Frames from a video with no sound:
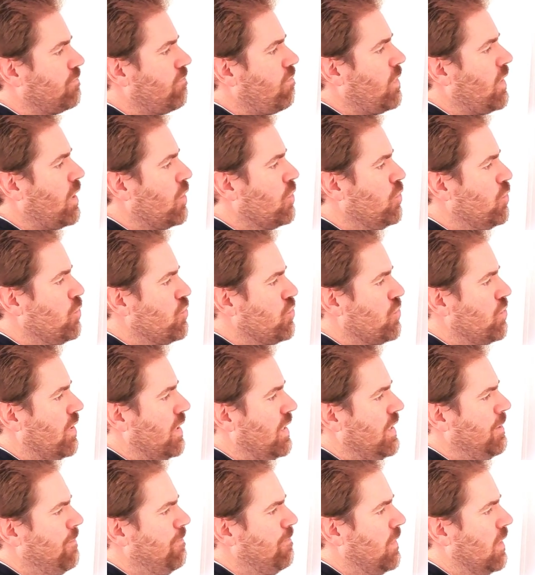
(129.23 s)

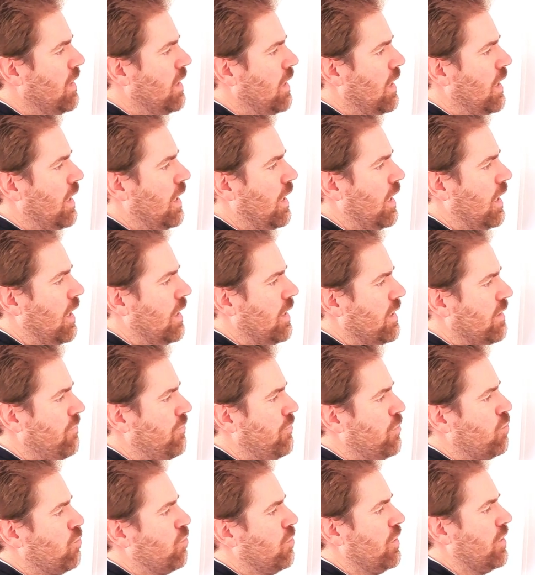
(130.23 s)
Usually, if
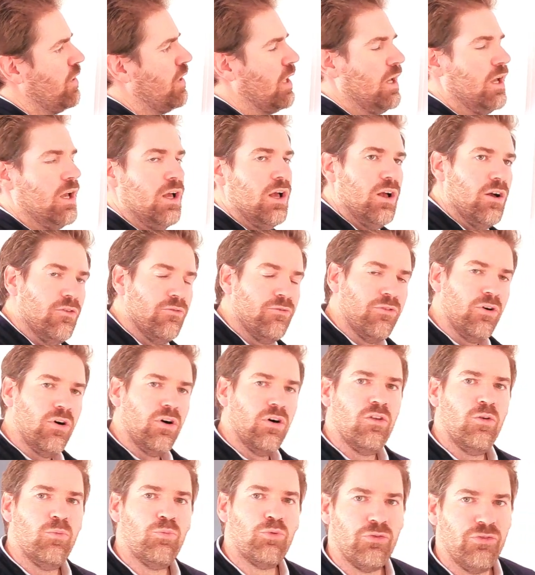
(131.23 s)
you work for
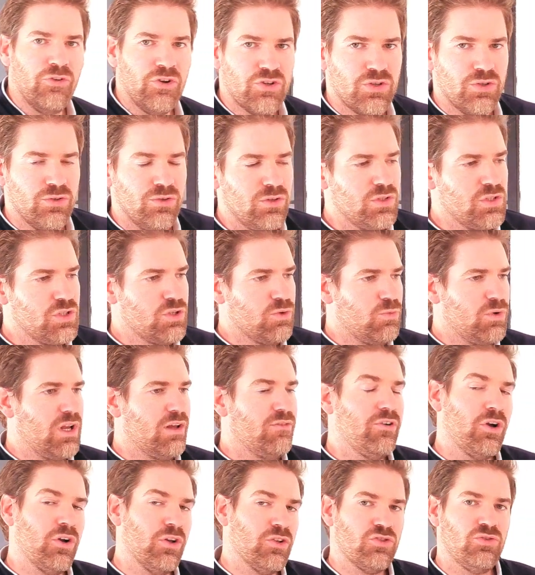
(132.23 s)
other professionals, you will have
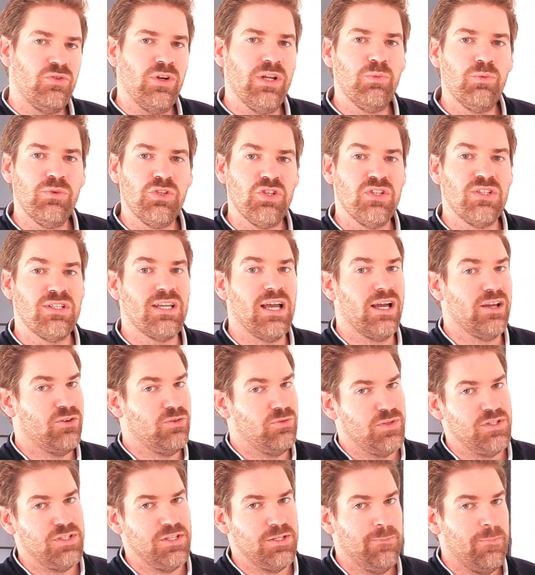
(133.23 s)
a constraint which is
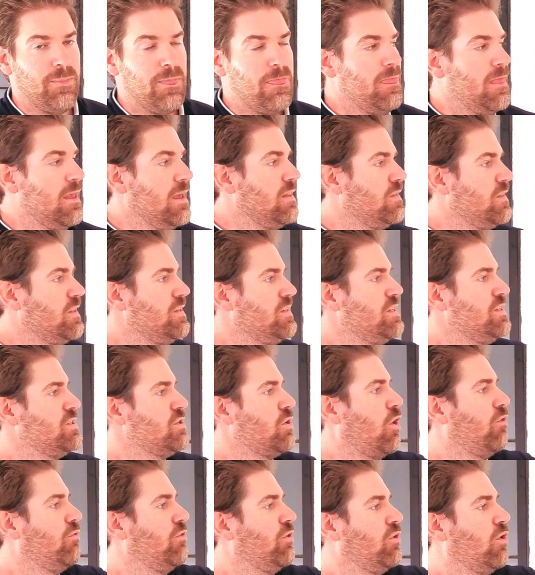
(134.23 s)
accuracy. This is
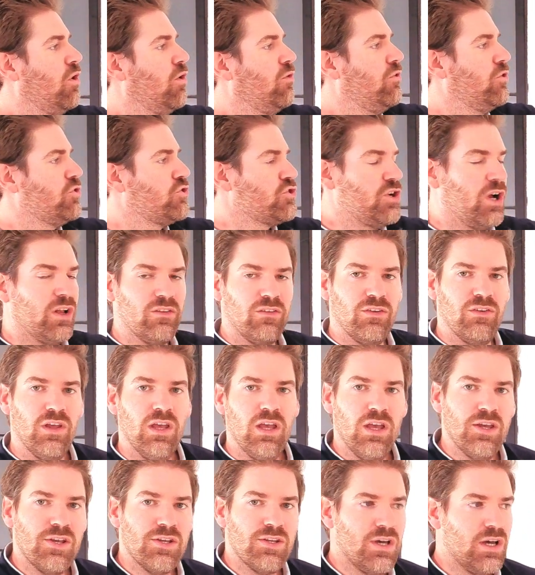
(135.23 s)
often overshot.
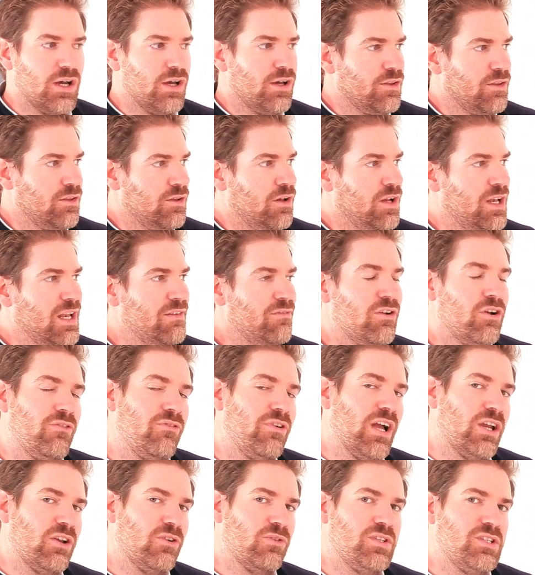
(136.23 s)
The level of
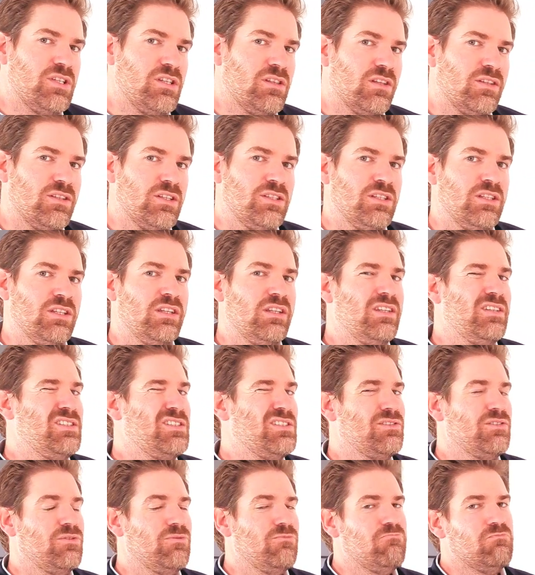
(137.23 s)
accuracy that is needed
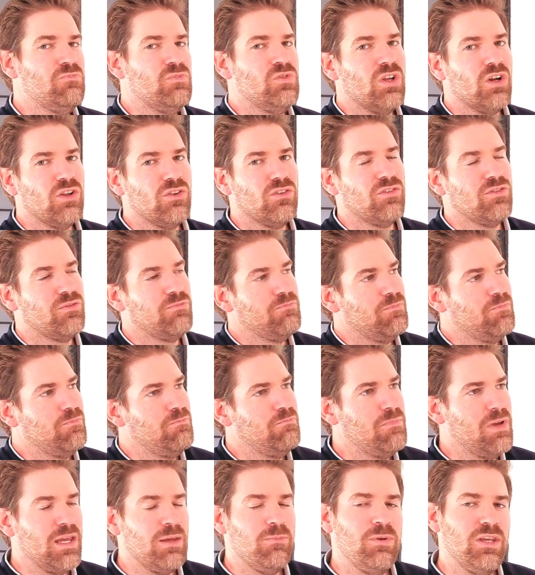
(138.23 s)
is not
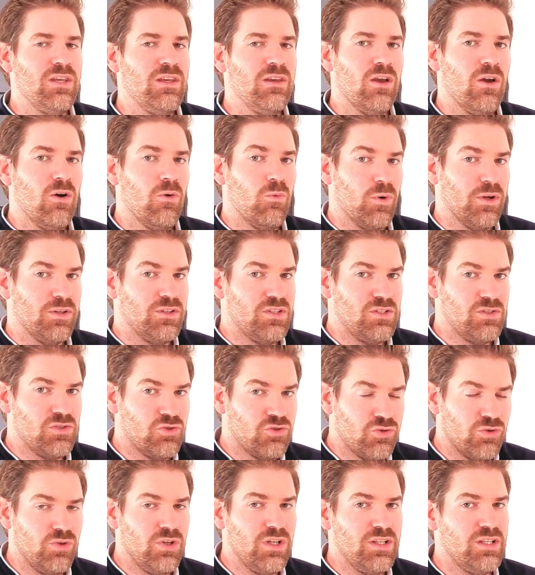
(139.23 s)
maybe what is
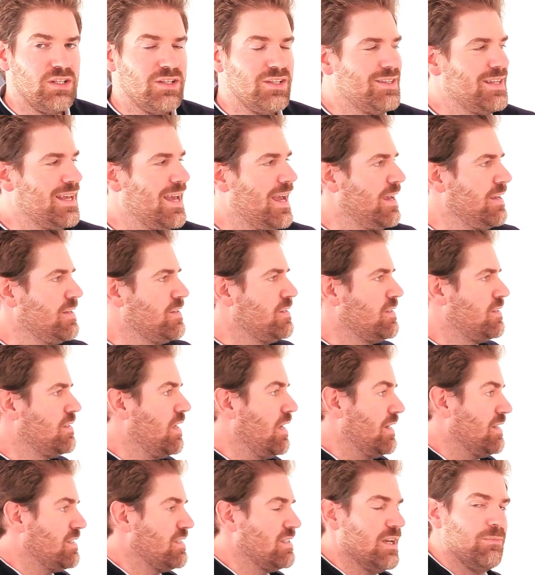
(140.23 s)
truly needed,
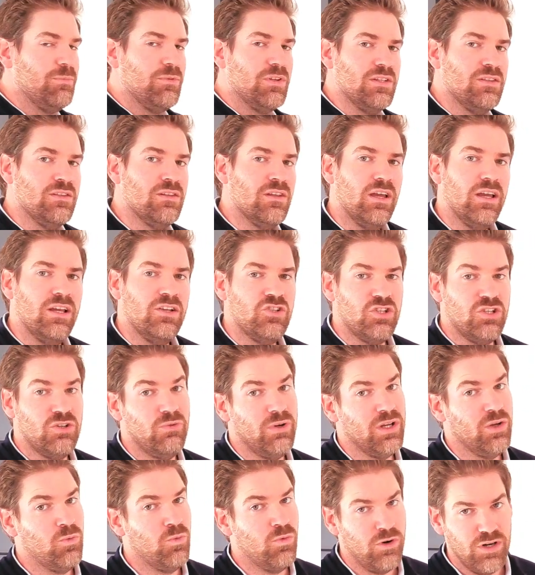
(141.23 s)
except in
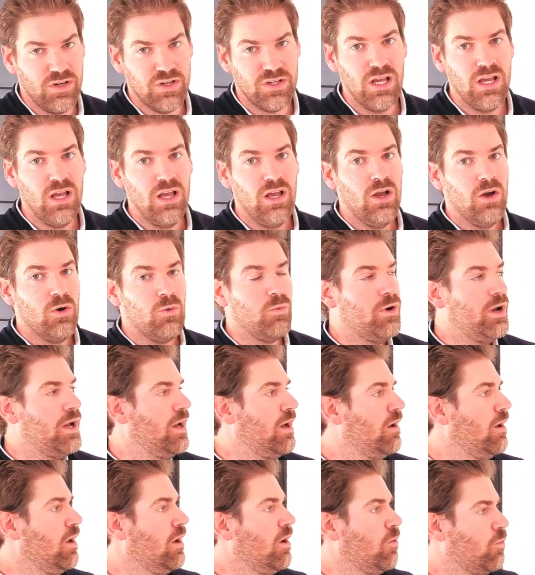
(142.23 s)
engineering work,
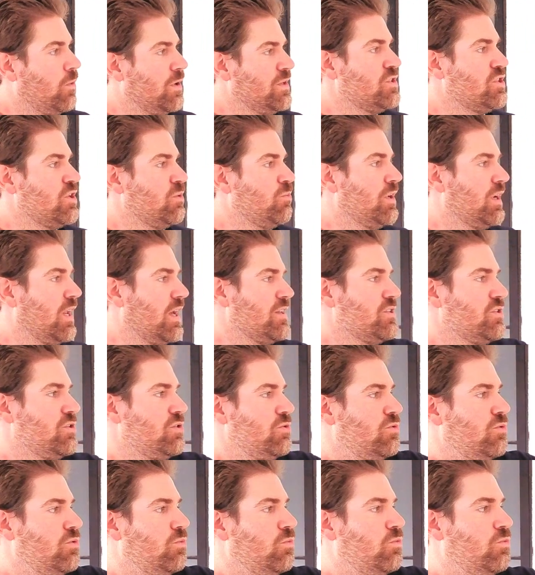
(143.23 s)
where when someone asks
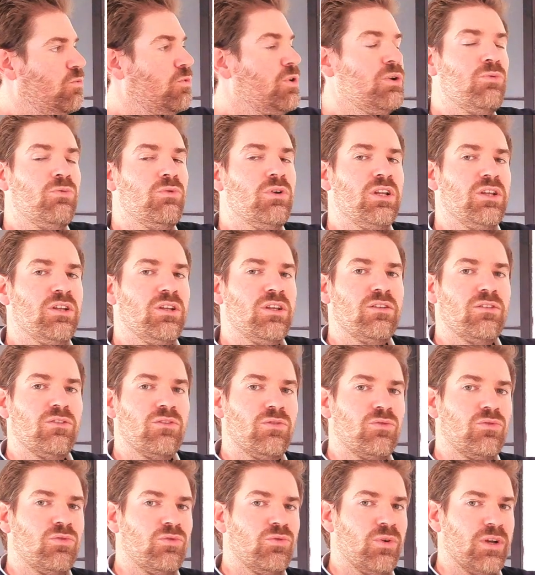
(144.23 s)
you, we really need
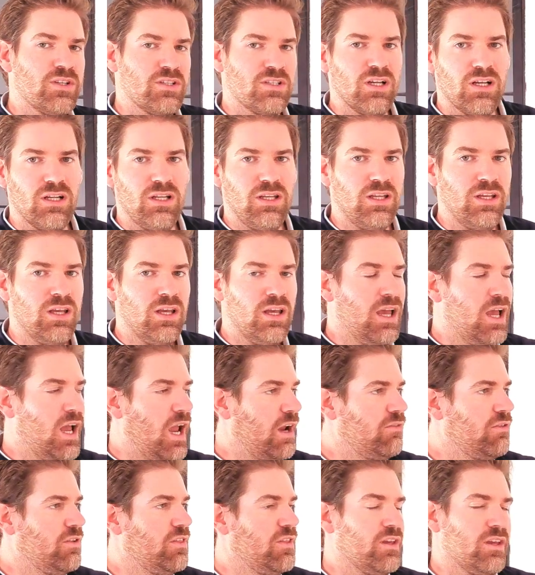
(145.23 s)
to know exactly
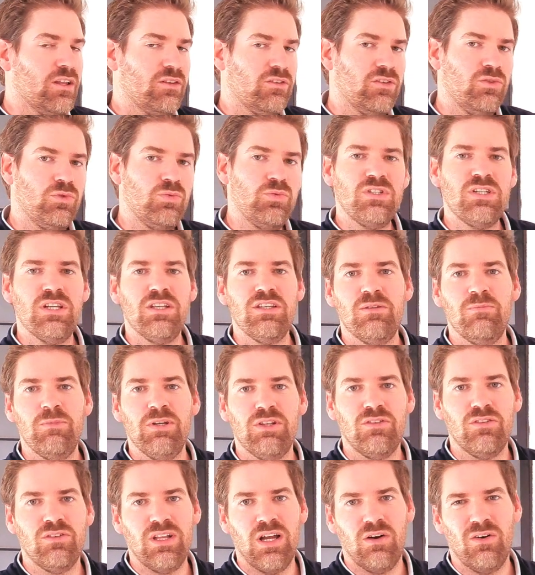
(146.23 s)
everything at a 2
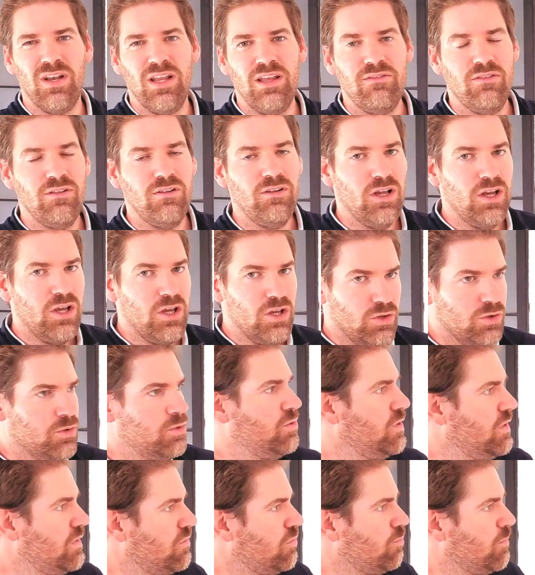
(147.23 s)
centimeter down level, you
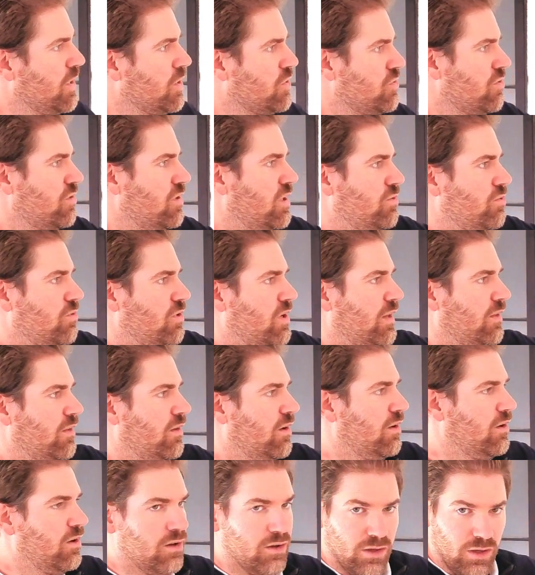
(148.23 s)
need to make sure that you
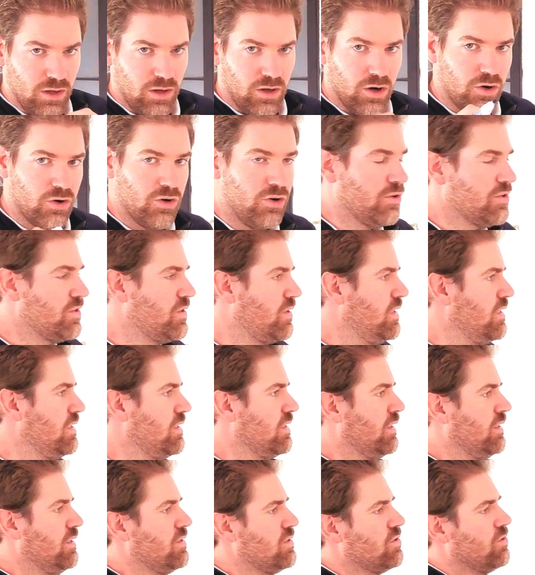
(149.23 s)
can trust it
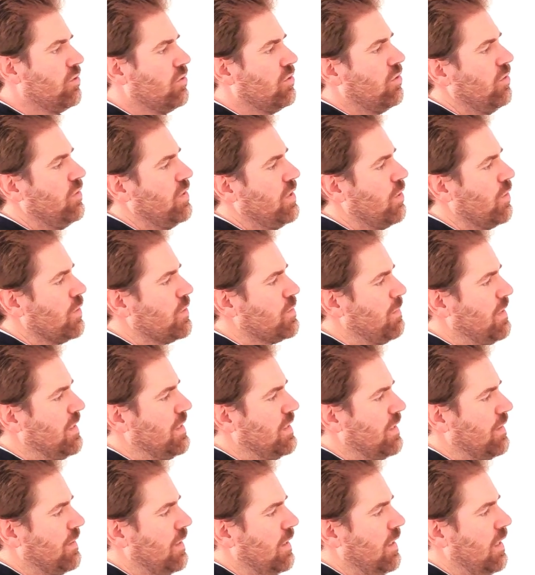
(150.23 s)
and it's not only cosmetic.